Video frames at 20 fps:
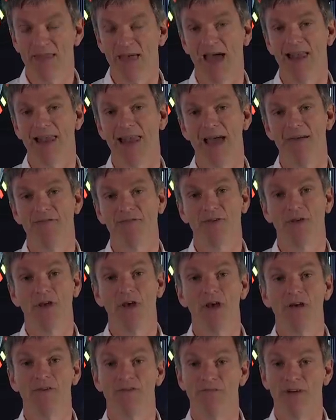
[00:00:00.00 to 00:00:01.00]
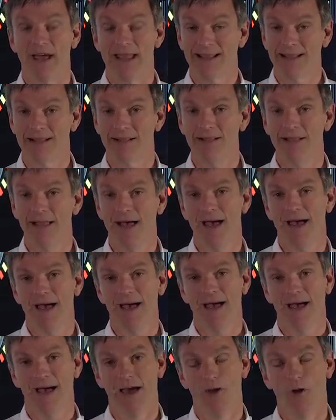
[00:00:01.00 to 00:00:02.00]
That left Vettel
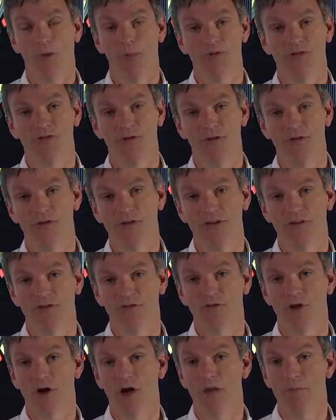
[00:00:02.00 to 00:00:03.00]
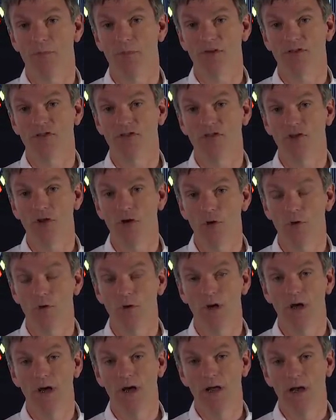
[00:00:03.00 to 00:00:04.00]
an opportunity to try and
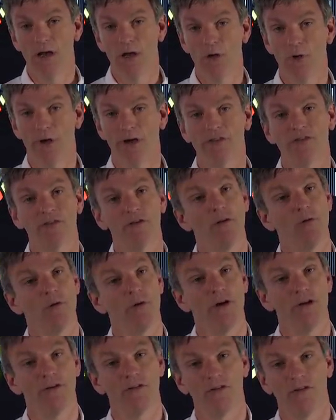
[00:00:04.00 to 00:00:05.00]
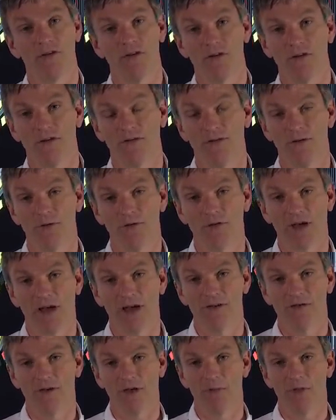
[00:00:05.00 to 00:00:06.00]
pursue Lewis, who was a few
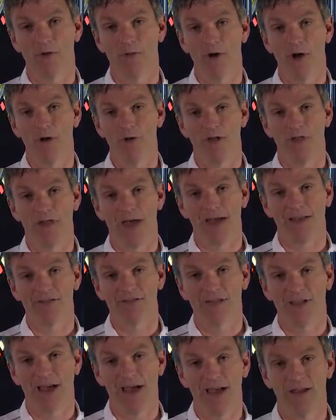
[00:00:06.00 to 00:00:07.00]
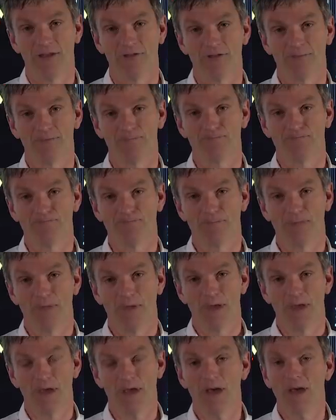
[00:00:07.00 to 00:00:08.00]
seconds up the road at that stage.
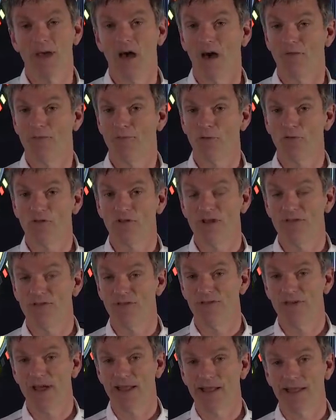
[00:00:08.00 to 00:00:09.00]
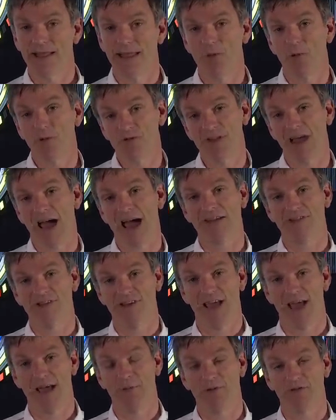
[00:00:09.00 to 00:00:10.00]
Unfortunately for Vettel, he wasn't
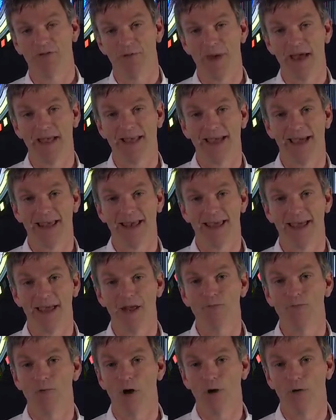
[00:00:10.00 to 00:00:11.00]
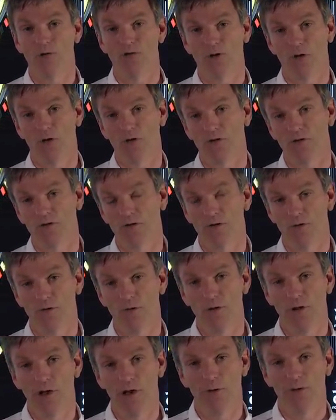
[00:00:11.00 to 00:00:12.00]
actually able to make any inroads
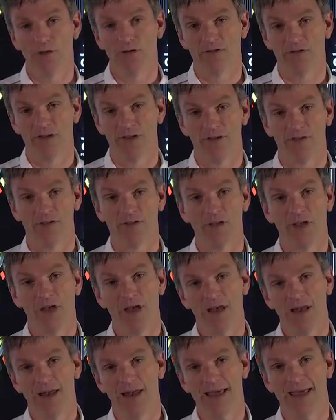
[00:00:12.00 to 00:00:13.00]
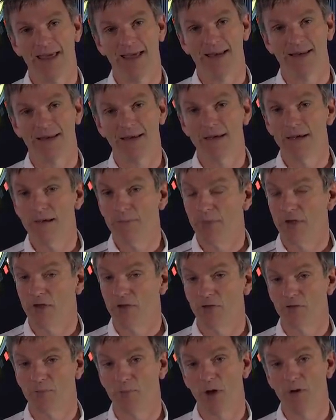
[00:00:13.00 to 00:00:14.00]
onto Lewis's lead
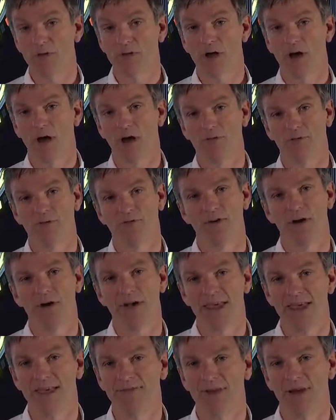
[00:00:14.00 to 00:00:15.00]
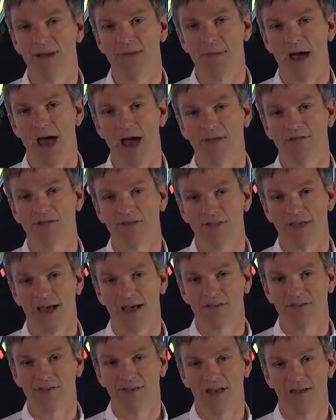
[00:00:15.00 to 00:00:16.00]
because both cars were very evenly matched at
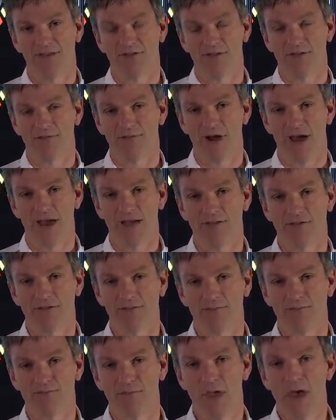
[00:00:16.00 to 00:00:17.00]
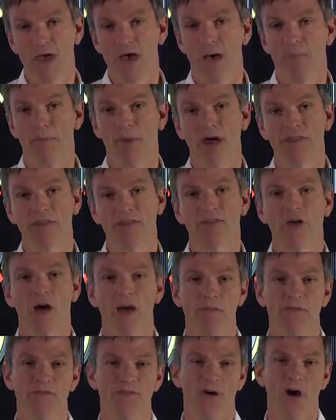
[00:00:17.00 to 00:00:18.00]
that stage of the race. And by the
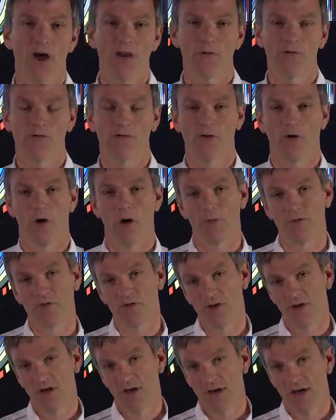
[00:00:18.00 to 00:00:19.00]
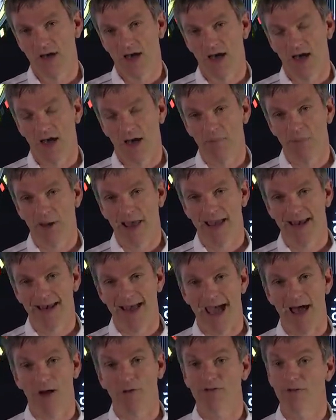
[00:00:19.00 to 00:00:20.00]
time the final stops played
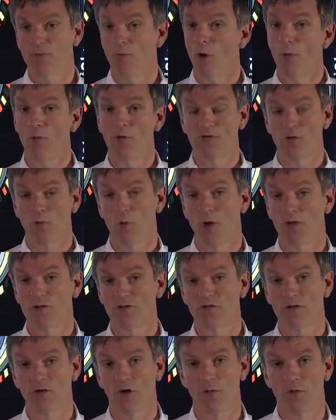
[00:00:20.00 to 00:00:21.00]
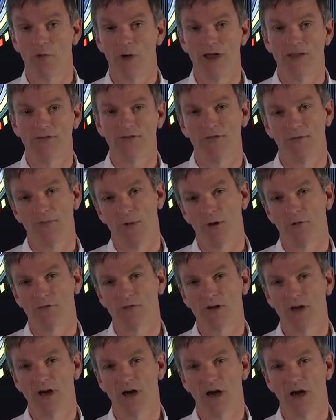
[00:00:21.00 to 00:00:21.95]
out in what was a one-stop race for most